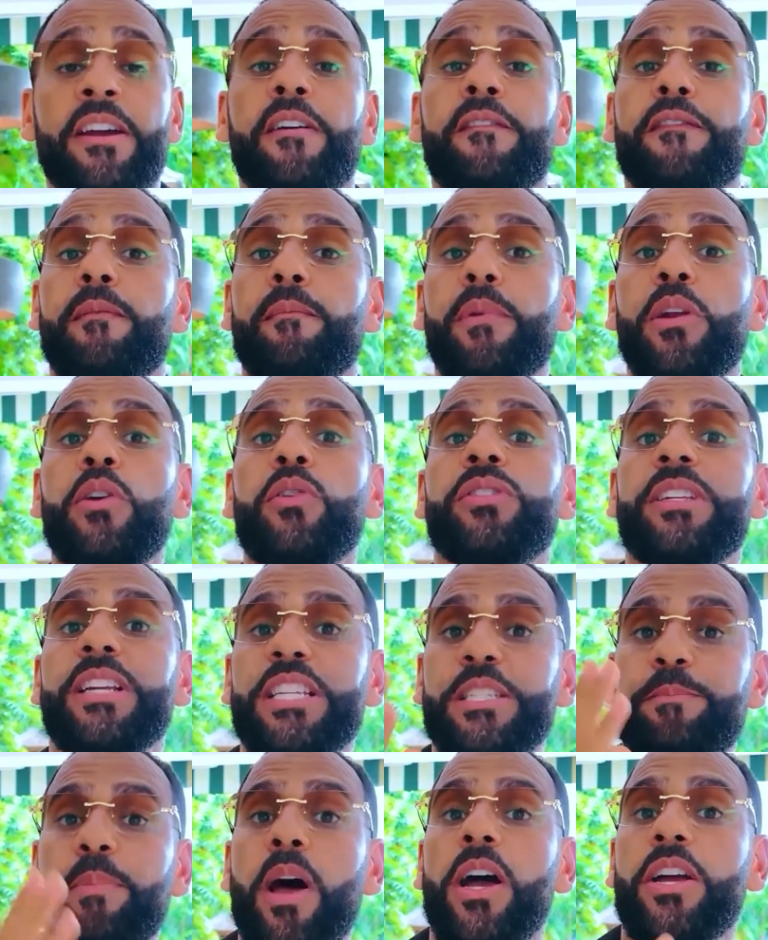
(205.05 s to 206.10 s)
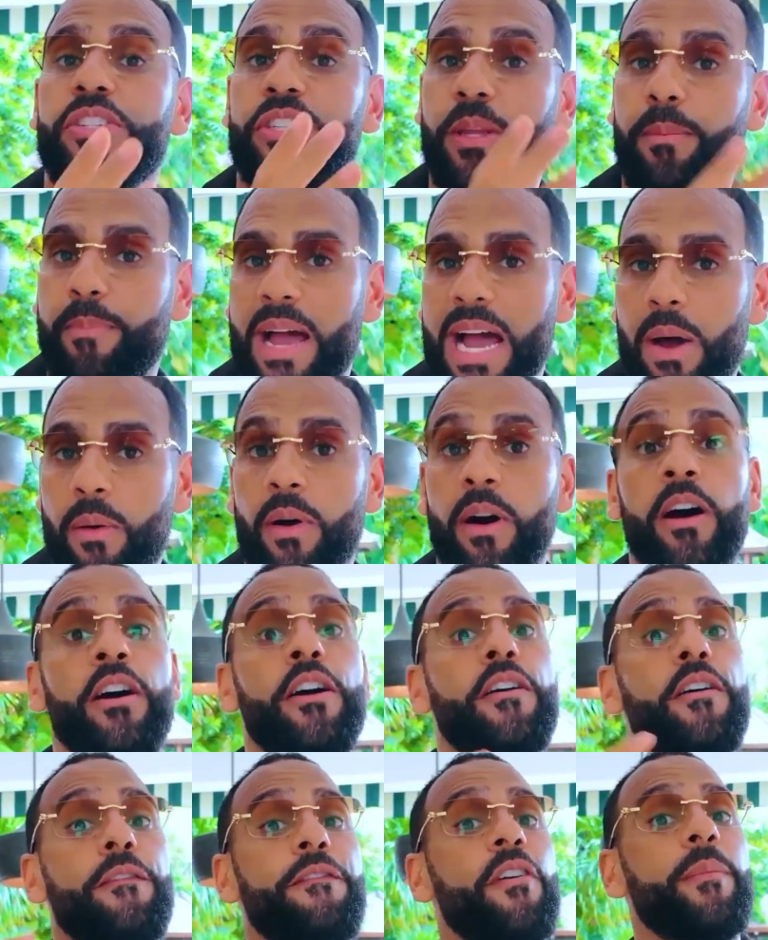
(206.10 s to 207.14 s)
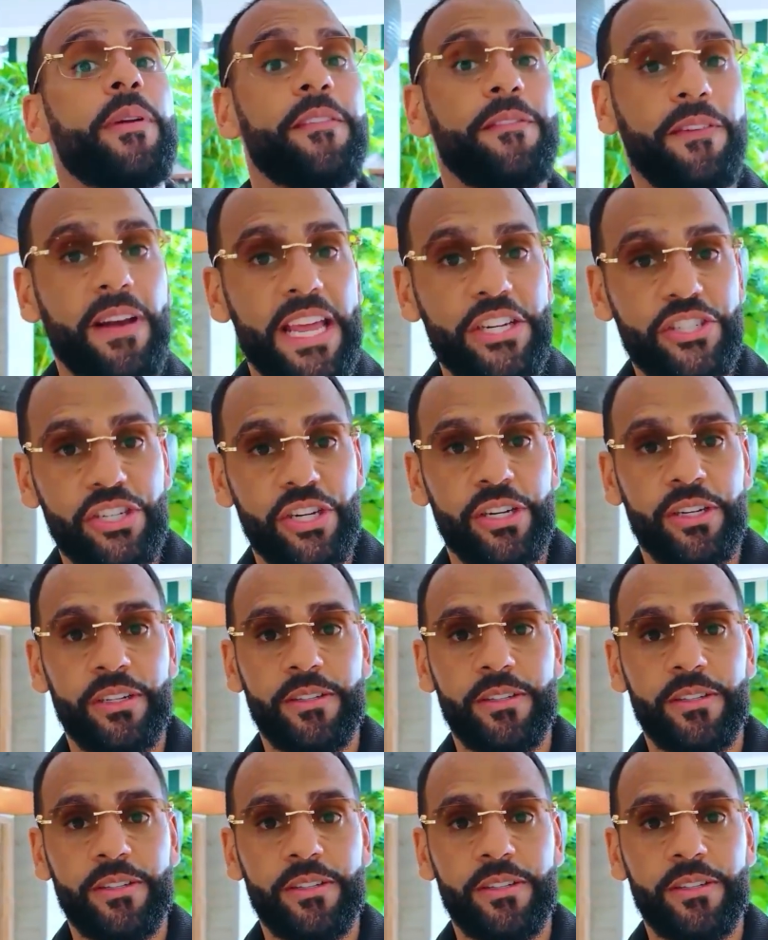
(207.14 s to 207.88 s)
from losing its purchasing power from inflation.